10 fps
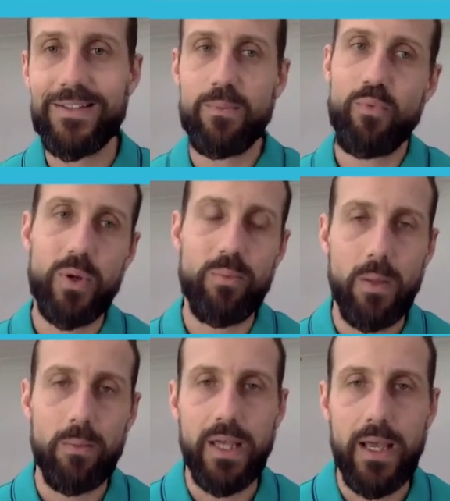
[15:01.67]
and print
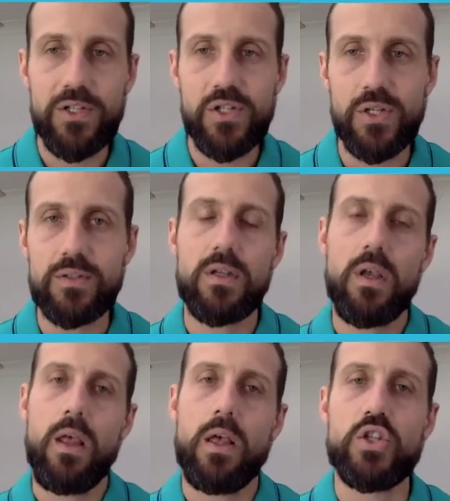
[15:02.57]
publications.
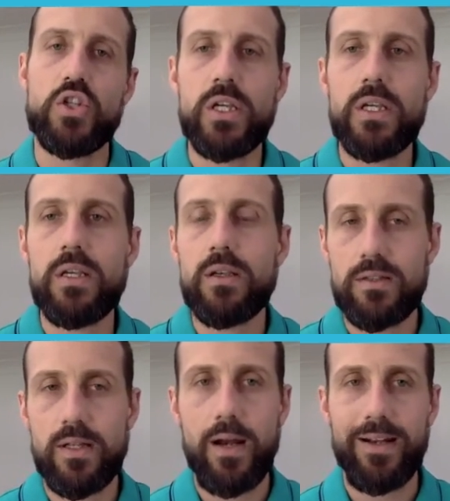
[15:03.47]
She
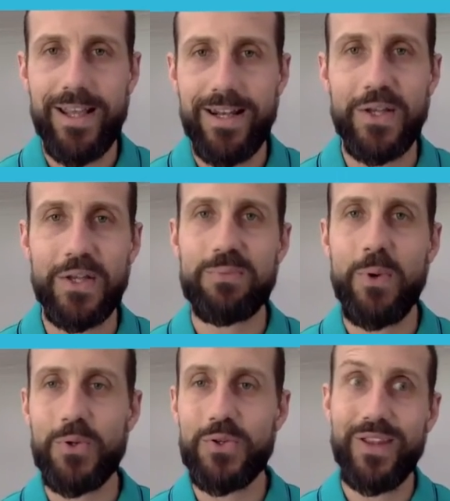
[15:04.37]
started getting
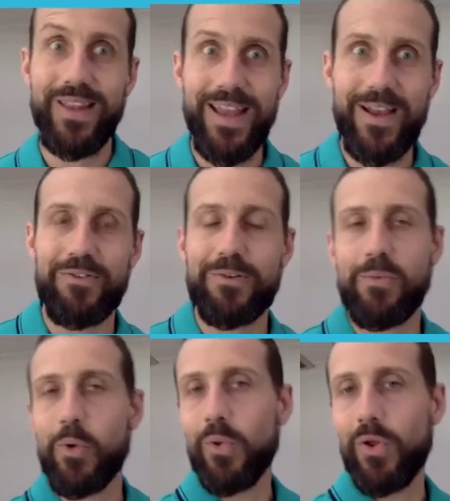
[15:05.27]
exposure there from
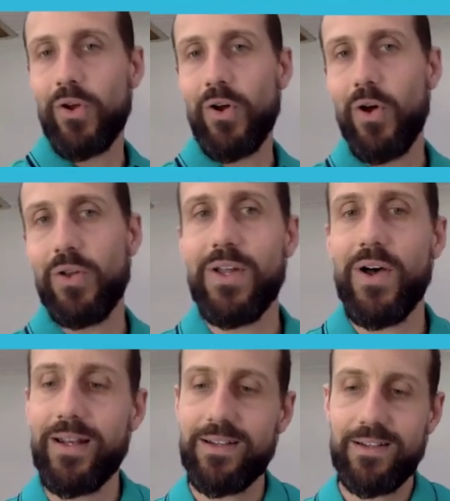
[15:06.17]
all her
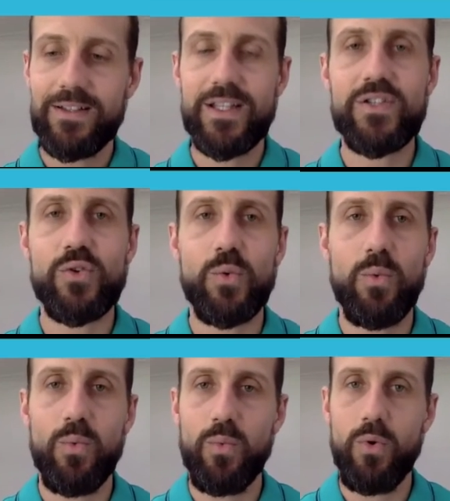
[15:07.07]
online
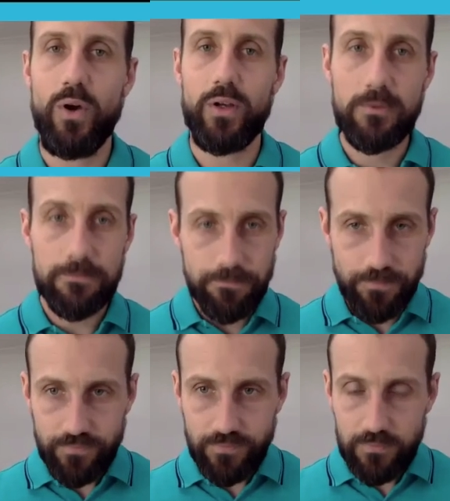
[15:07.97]
digital work.
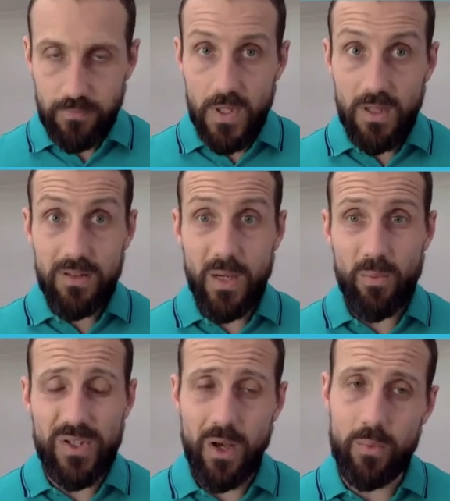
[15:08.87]
The end
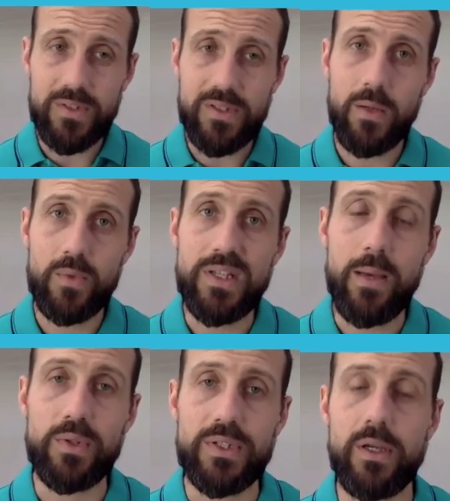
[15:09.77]
result was Tanya was
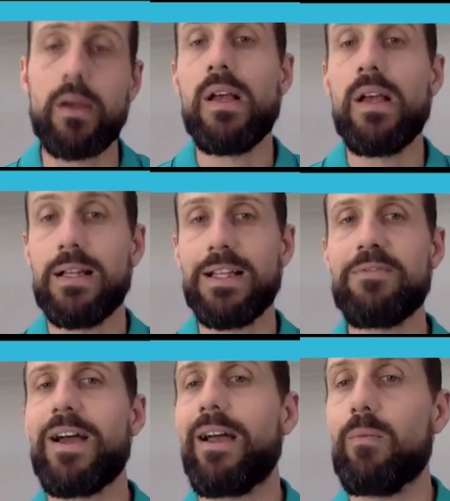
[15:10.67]
able to leave
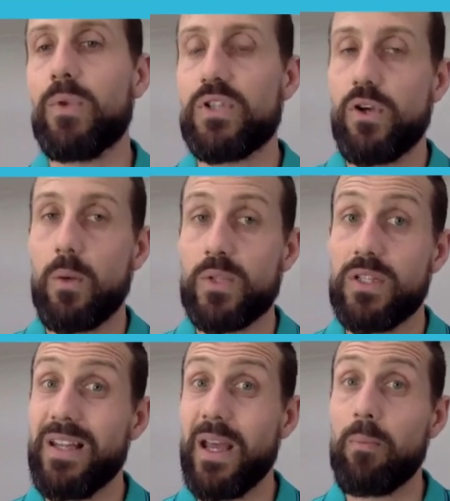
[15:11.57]
that government job.
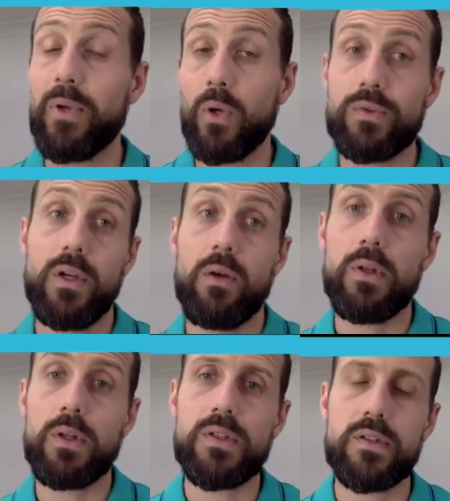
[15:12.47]
She's now built a
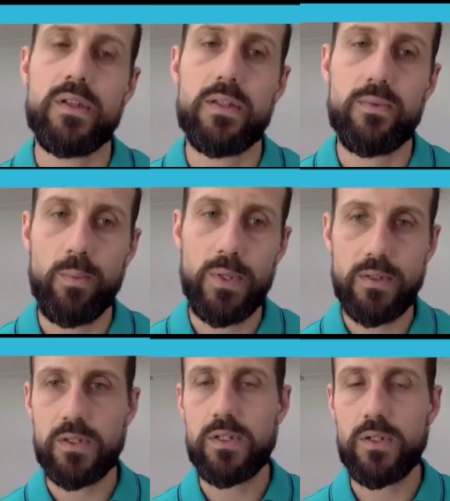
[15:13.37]
really successful
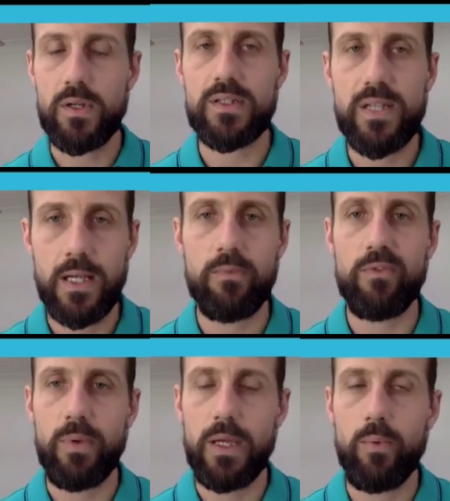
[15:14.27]
business. She's got a team of
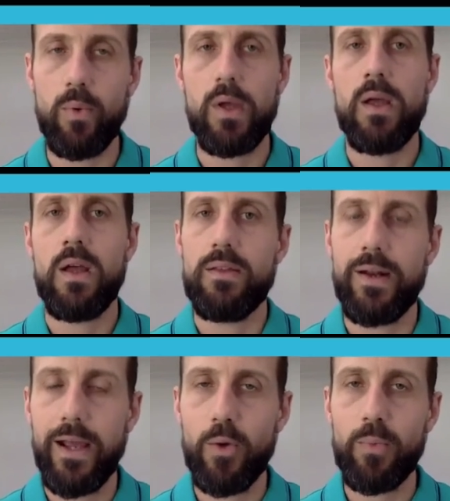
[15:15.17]
people that are
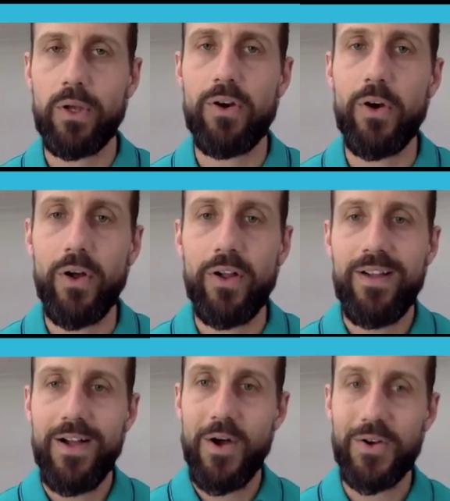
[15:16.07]
helping her
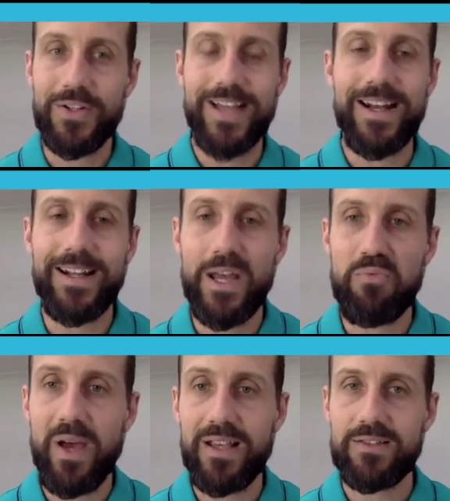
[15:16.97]
on a day-to-day
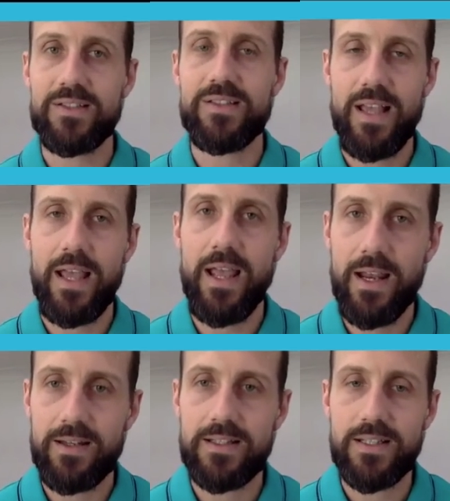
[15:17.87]
basis,
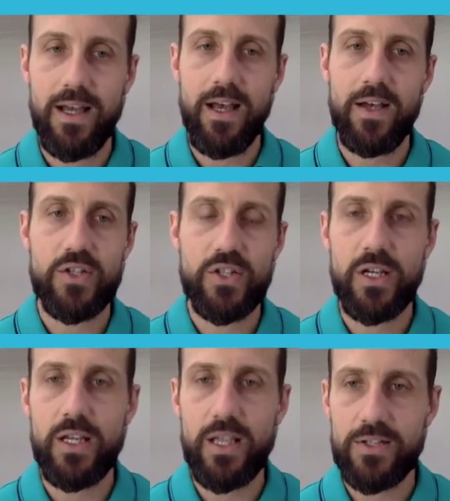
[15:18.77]
and
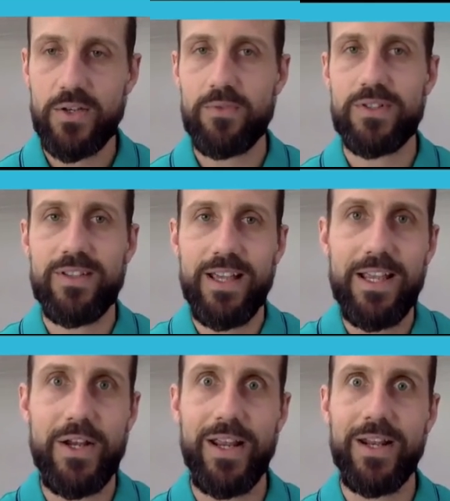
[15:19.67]
she is obviously
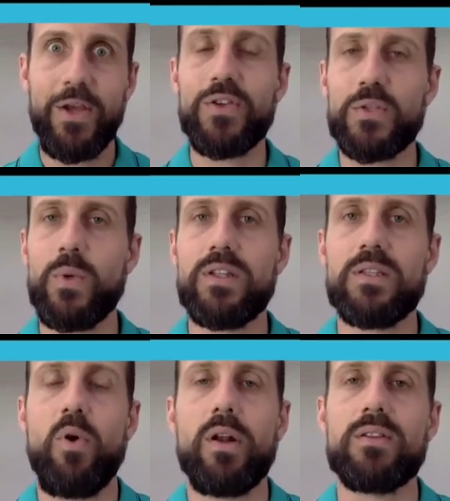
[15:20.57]
in her sweet
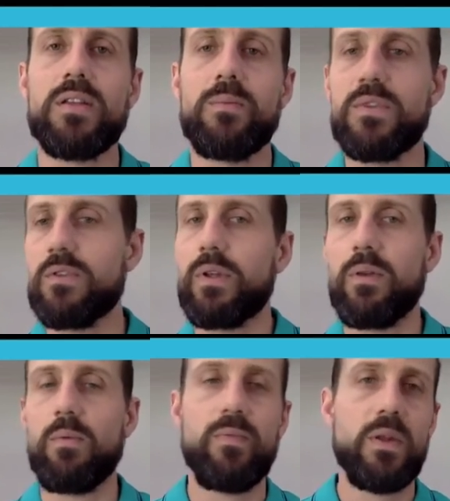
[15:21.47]
spot in terms of
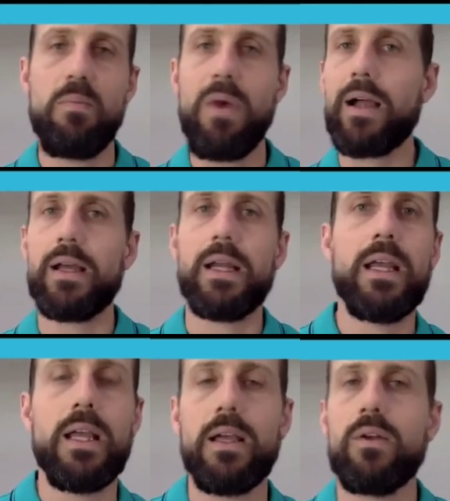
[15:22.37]
doing the
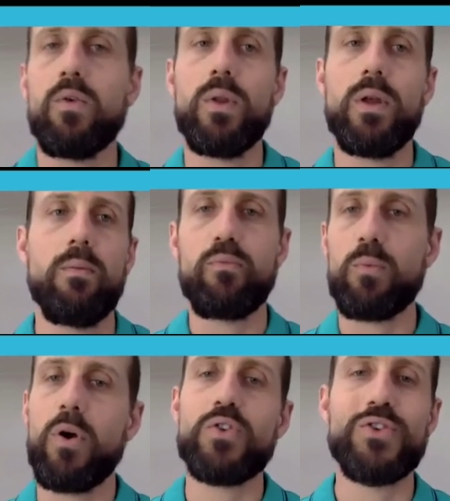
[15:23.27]
marketing and all the
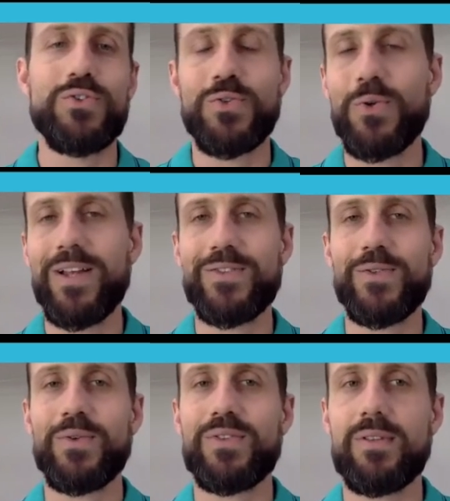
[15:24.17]
promotions and all that
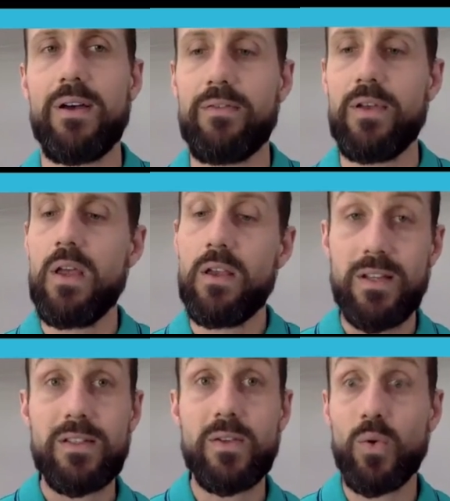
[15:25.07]
sort of stuff. So
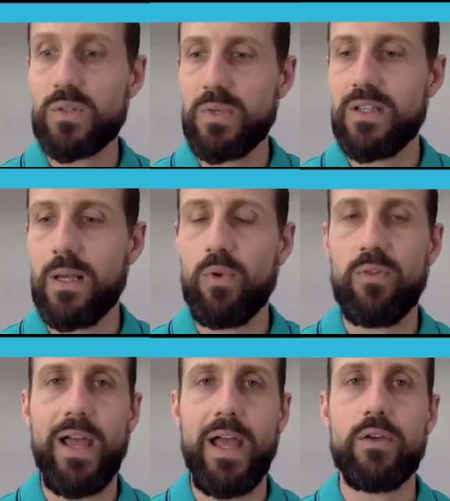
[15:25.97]
that's an awesome example of
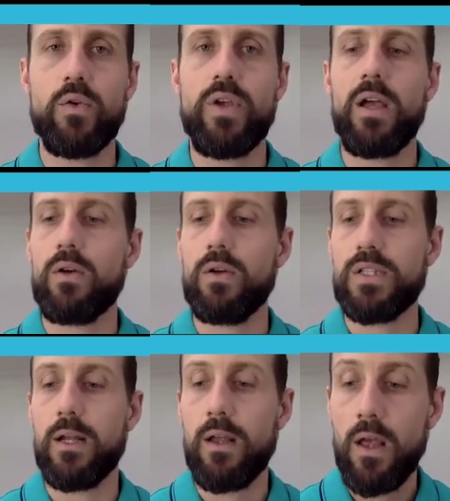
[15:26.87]
how you can create content.